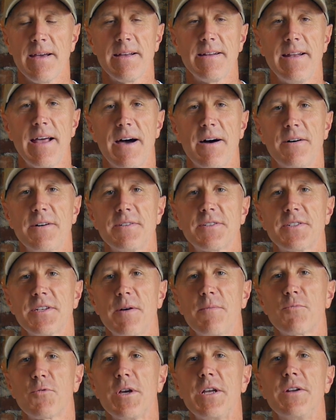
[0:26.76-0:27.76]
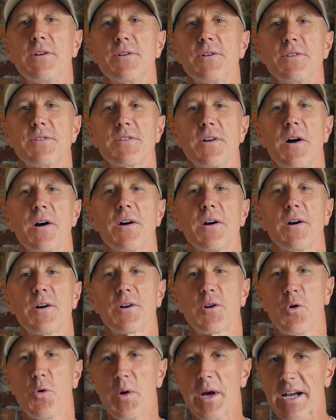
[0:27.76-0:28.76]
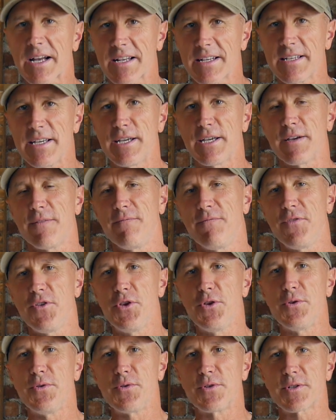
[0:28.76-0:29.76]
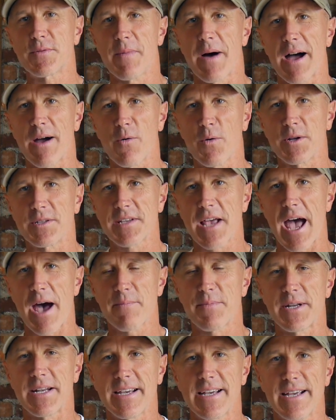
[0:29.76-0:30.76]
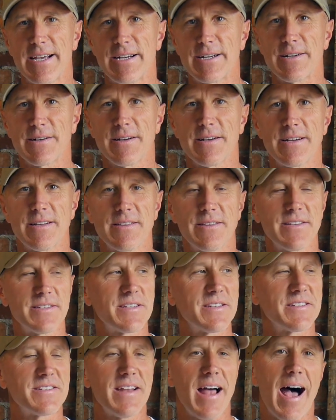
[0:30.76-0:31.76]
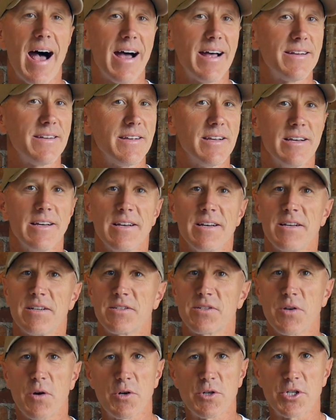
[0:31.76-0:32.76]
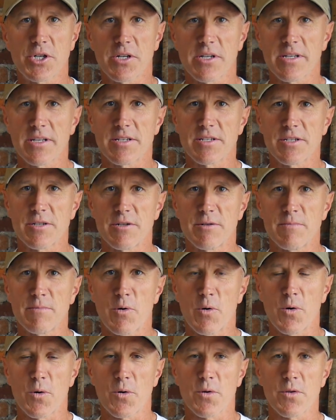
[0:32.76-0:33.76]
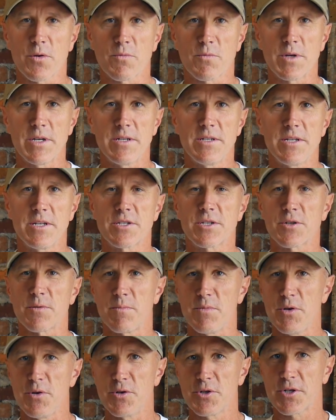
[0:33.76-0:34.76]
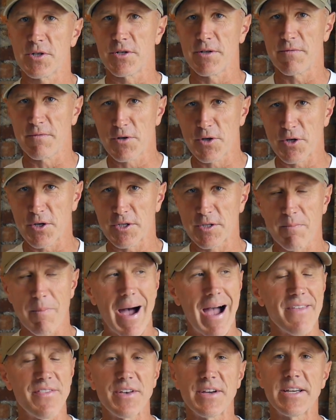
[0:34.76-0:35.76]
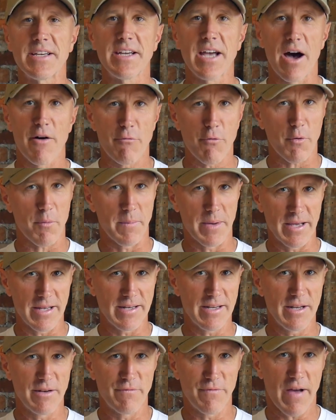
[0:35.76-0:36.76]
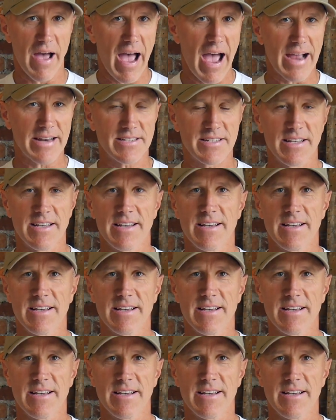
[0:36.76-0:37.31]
Now, some readers are quickly confused by what's happening here. This is not socialism or the redistribution of goods by the government. In fact,